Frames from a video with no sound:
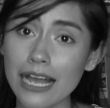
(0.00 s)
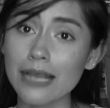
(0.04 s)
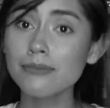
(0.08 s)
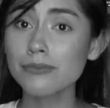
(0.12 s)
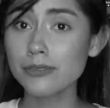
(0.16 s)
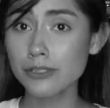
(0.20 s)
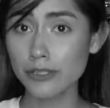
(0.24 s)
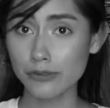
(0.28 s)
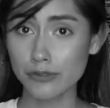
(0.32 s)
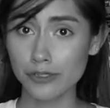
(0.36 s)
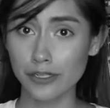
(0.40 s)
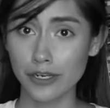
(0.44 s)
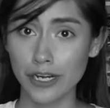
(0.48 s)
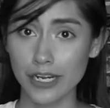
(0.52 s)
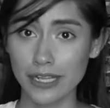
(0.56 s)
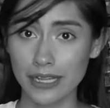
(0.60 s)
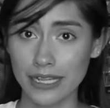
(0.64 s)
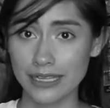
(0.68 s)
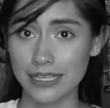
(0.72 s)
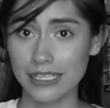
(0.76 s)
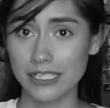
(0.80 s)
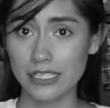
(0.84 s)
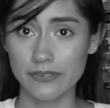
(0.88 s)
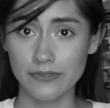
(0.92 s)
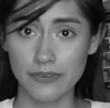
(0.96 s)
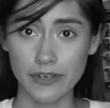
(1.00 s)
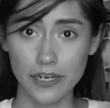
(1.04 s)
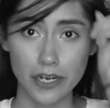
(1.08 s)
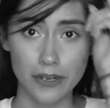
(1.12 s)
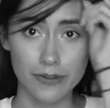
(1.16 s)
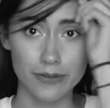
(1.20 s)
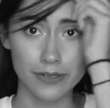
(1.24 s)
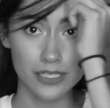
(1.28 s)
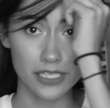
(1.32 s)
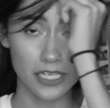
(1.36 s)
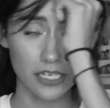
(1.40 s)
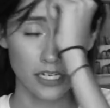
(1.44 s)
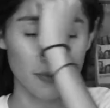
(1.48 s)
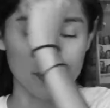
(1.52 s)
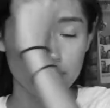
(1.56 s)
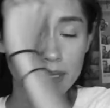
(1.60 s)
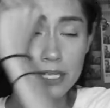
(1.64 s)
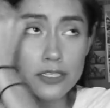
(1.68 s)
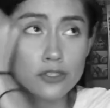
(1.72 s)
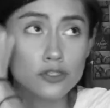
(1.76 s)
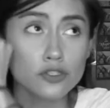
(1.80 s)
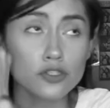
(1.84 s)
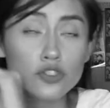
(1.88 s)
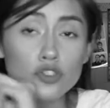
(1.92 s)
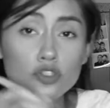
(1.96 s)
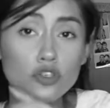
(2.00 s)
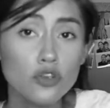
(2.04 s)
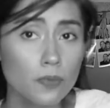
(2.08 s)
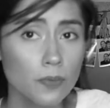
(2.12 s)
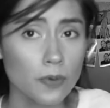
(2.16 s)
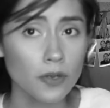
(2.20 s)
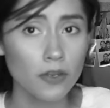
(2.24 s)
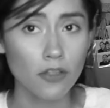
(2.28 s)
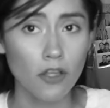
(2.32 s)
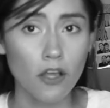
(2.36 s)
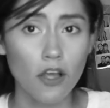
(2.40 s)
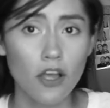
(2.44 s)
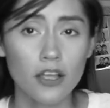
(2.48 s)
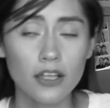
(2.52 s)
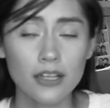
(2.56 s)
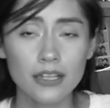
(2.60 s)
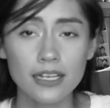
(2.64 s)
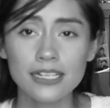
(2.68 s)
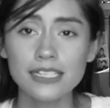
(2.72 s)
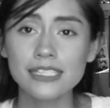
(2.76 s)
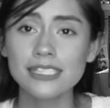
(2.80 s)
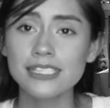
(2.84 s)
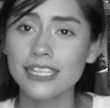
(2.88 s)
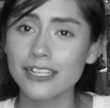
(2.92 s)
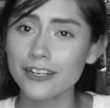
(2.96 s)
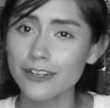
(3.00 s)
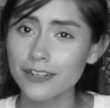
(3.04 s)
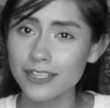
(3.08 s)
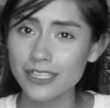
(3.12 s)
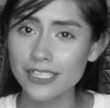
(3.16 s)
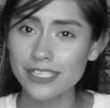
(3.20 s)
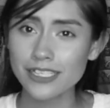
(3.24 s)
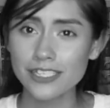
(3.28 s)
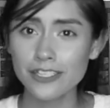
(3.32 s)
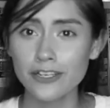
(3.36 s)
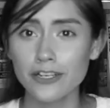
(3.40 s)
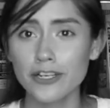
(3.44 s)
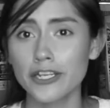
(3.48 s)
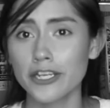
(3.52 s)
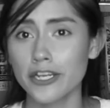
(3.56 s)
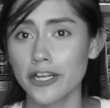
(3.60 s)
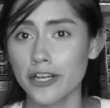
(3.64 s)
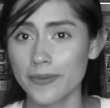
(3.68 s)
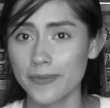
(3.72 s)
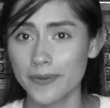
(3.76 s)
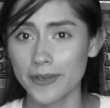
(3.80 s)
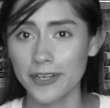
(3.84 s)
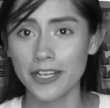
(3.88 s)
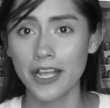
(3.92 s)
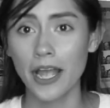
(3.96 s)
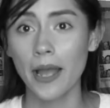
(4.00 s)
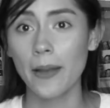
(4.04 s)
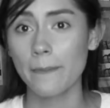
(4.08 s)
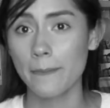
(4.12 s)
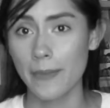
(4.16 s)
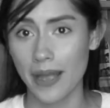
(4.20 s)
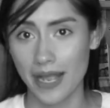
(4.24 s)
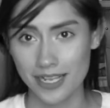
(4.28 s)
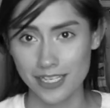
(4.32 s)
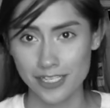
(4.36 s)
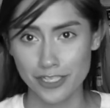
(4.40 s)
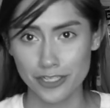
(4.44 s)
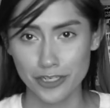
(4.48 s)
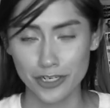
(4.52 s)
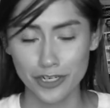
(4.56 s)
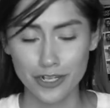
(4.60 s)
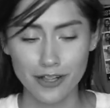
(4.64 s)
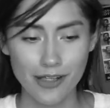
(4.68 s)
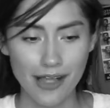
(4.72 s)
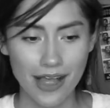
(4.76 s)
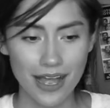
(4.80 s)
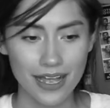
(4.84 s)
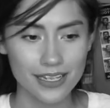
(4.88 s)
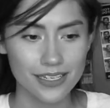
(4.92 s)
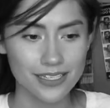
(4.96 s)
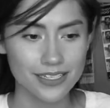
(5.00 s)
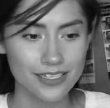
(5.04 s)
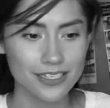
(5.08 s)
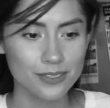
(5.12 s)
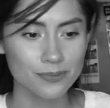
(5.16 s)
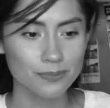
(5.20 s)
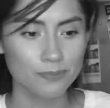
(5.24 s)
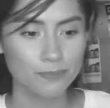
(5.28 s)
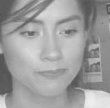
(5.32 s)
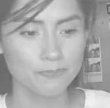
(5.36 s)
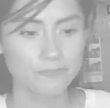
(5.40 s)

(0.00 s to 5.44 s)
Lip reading: so sorry that this video is going to be super long. Consider this your yearbook masterclass.